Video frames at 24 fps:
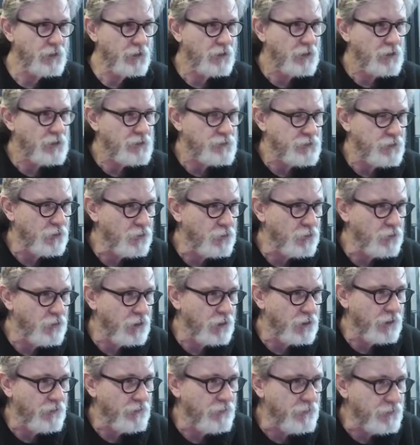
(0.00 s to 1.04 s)
So
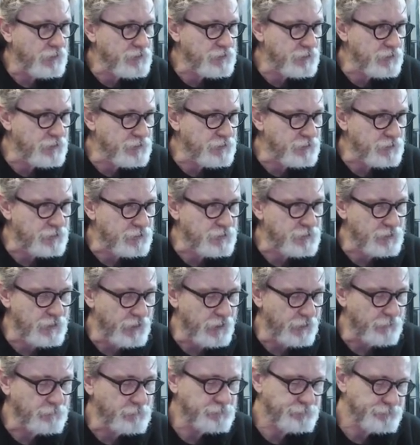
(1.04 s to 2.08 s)
uh, this is the
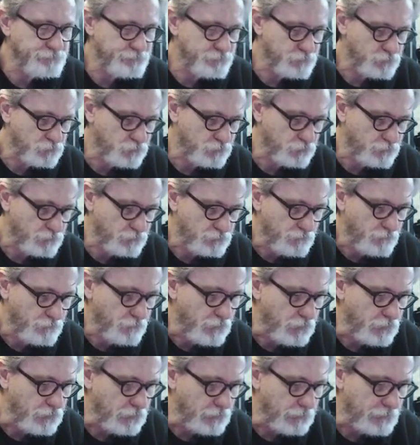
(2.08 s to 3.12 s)
stem
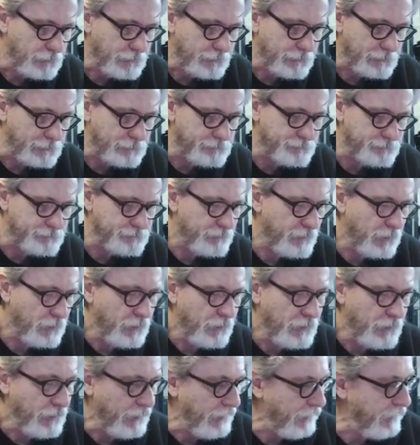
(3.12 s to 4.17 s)
um,
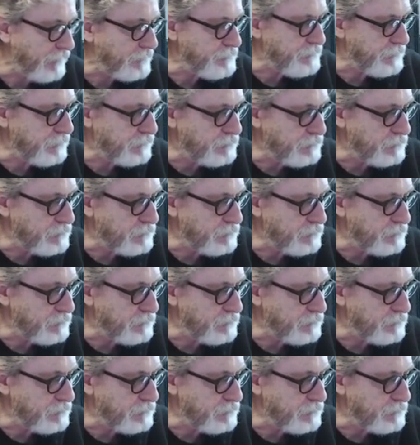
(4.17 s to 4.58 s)
as it